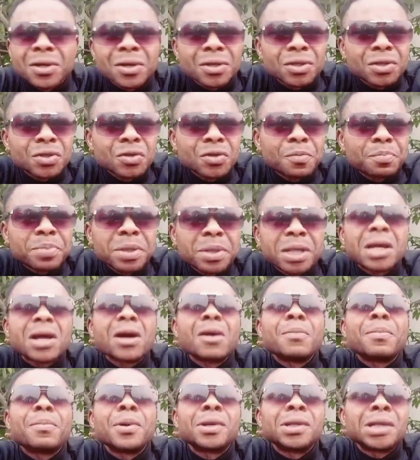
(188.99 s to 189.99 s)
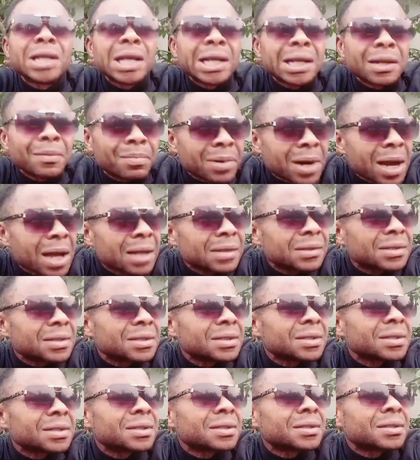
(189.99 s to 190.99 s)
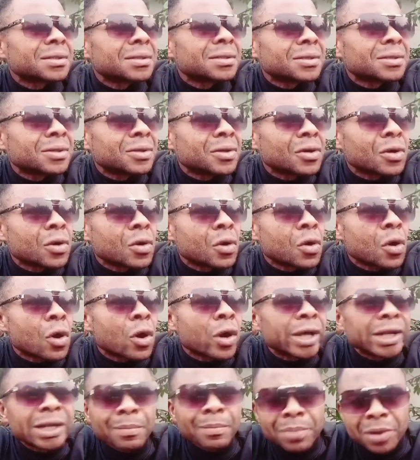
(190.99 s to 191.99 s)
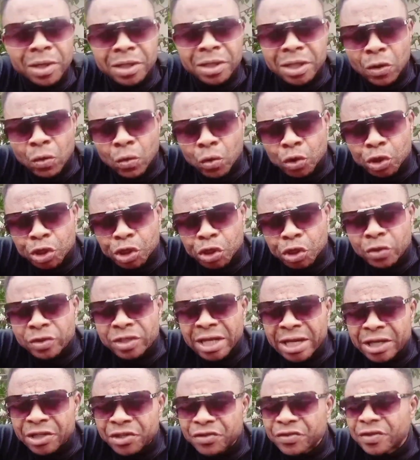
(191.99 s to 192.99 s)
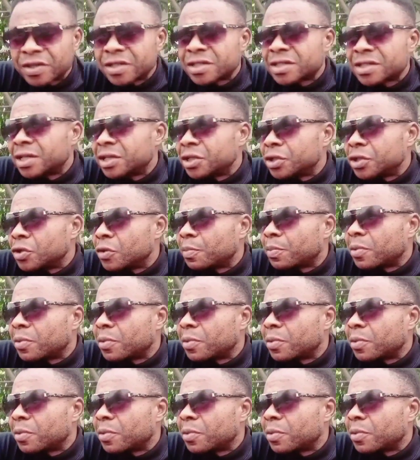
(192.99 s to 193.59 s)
you pick up on any brother or any brother who shows interest in you,